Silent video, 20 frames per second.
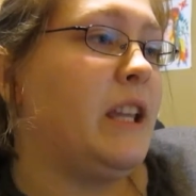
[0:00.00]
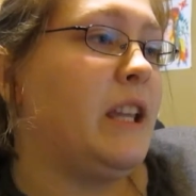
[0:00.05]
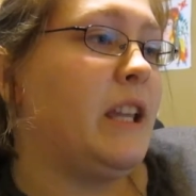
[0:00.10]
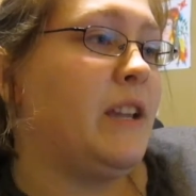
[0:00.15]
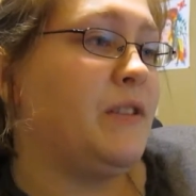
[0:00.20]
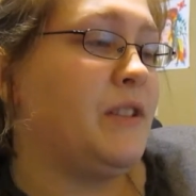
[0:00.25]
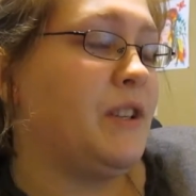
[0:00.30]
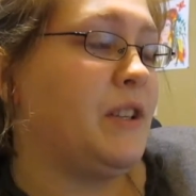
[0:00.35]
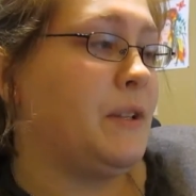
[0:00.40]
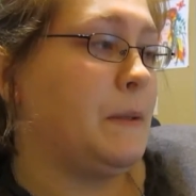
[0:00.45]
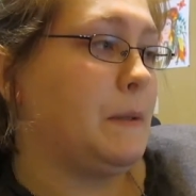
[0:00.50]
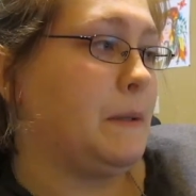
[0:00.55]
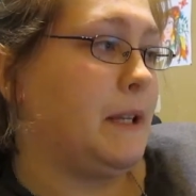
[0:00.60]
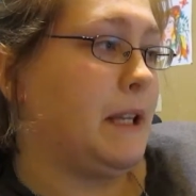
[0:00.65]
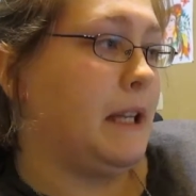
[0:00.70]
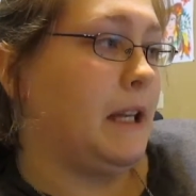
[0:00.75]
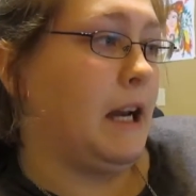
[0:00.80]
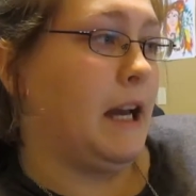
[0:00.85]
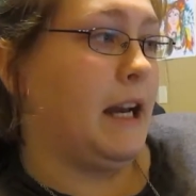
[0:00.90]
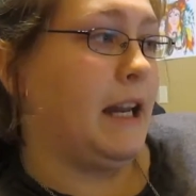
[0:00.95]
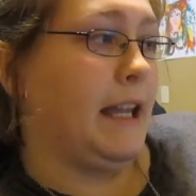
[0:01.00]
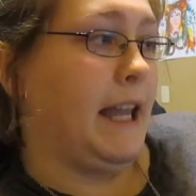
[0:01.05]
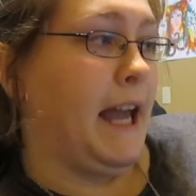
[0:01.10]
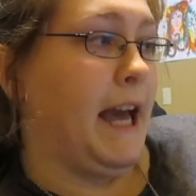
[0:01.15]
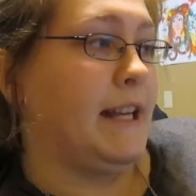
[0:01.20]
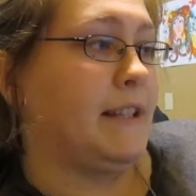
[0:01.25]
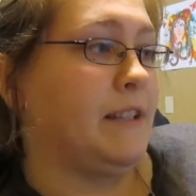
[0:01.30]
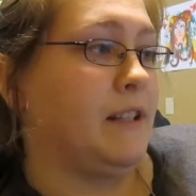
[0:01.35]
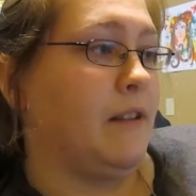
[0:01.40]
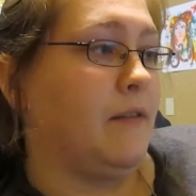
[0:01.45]
If she's kind of
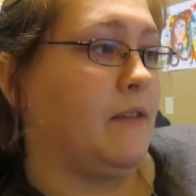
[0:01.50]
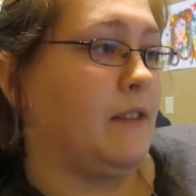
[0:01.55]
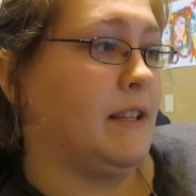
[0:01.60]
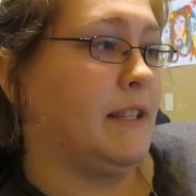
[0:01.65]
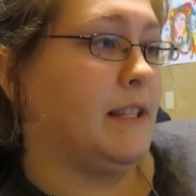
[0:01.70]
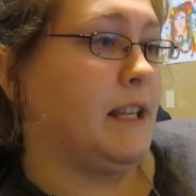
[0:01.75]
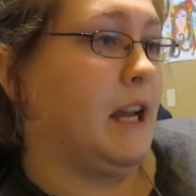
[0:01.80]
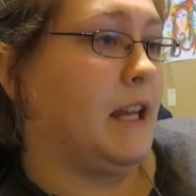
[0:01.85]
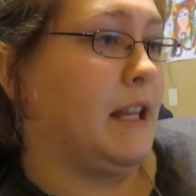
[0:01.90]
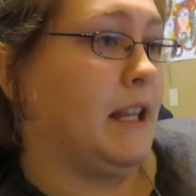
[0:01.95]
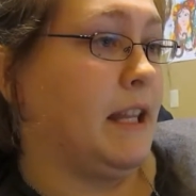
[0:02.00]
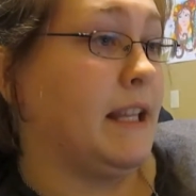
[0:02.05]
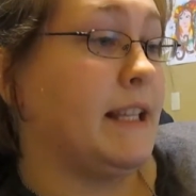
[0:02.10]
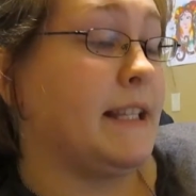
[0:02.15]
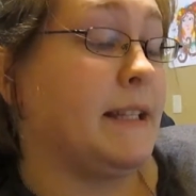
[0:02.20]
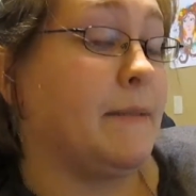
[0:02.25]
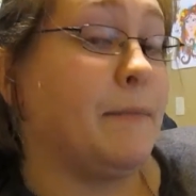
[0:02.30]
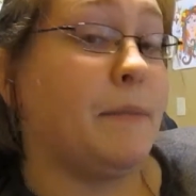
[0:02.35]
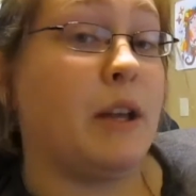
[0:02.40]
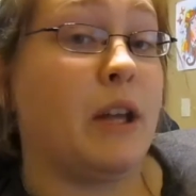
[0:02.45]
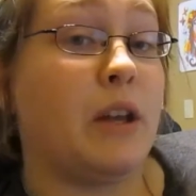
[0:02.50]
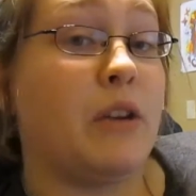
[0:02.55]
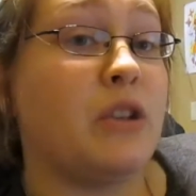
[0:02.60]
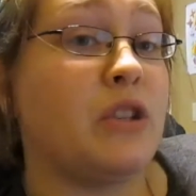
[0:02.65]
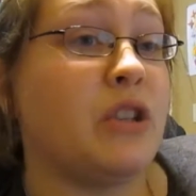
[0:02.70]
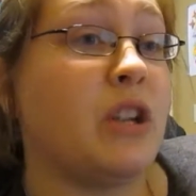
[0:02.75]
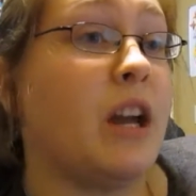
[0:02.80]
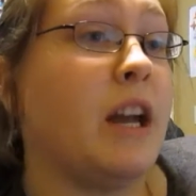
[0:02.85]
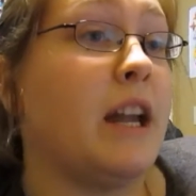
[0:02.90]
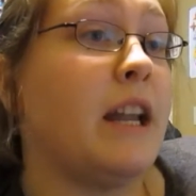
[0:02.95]
cast off the side and they let somebody else
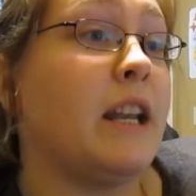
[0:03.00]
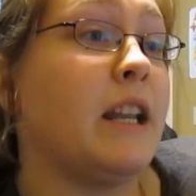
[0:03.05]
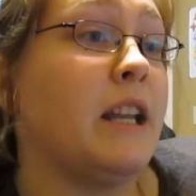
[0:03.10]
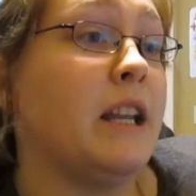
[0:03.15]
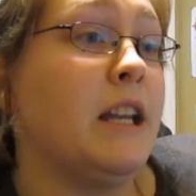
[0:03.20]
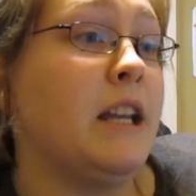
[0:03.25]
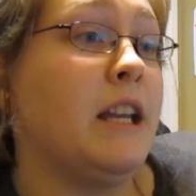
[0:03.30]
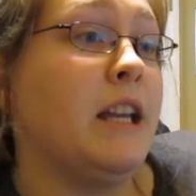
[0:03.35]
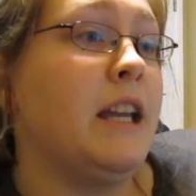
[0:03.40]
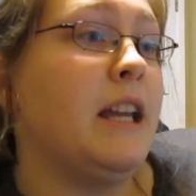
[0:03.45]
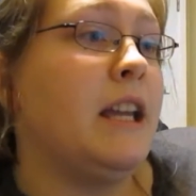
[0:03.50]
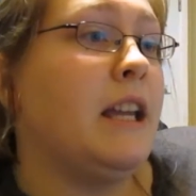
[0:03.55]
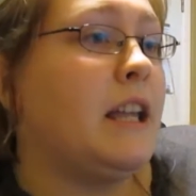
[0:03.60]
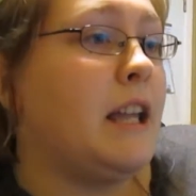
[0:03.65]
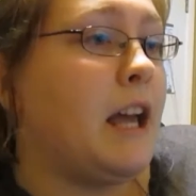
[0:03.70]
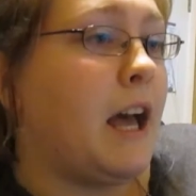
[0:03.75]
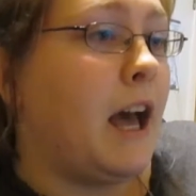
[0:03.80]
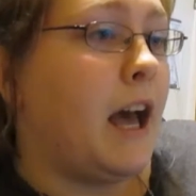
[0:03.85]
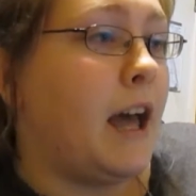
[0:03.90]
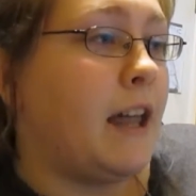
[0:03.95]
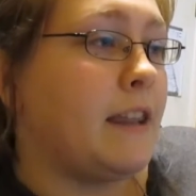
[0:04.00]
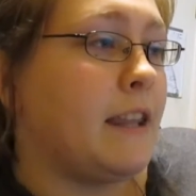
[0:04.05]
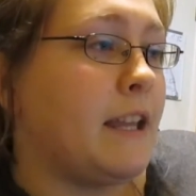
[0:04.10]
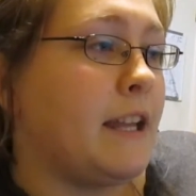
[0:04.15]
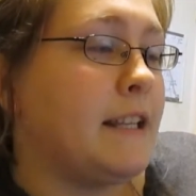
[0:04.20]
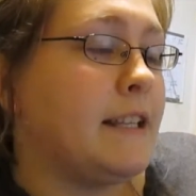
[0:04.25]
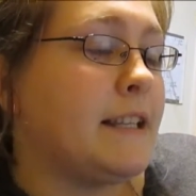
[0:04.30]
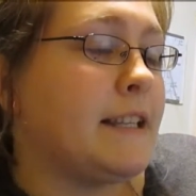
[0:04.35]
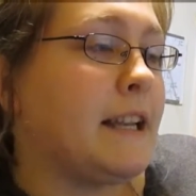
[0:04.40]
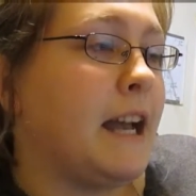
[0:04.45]
shine,
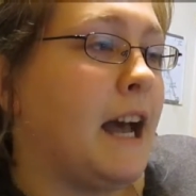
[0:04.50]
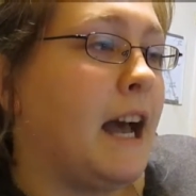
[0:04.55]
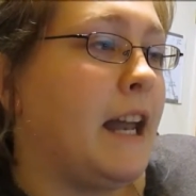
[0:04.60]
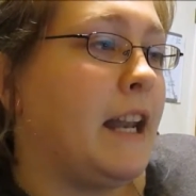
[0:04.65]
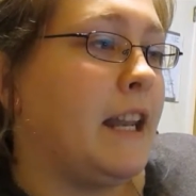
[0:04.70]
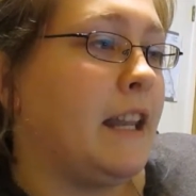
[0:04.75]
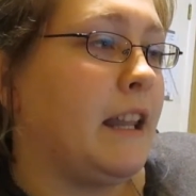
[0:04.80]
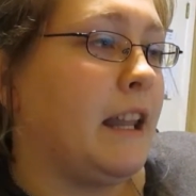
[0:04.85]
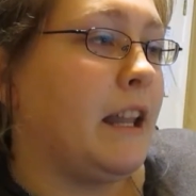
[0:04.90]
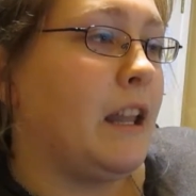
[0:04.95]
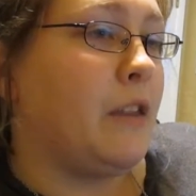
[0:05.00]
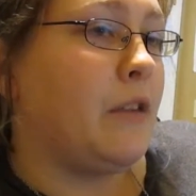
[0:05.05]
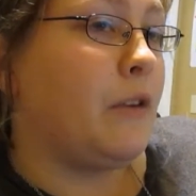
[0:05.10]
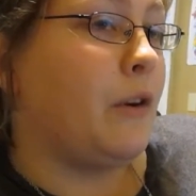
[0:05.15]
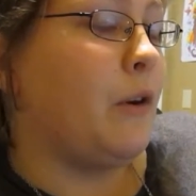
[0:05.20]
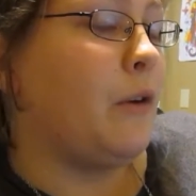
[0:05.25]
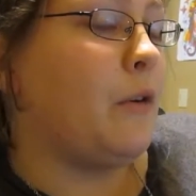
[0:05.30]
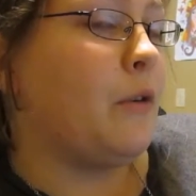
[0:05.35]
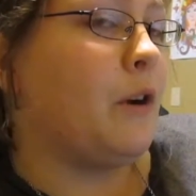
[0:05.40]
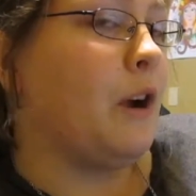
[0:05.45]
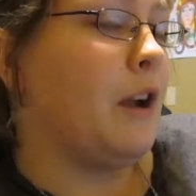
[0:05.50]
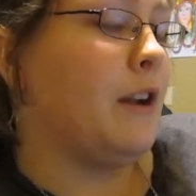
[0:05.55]
they just kind of like throw her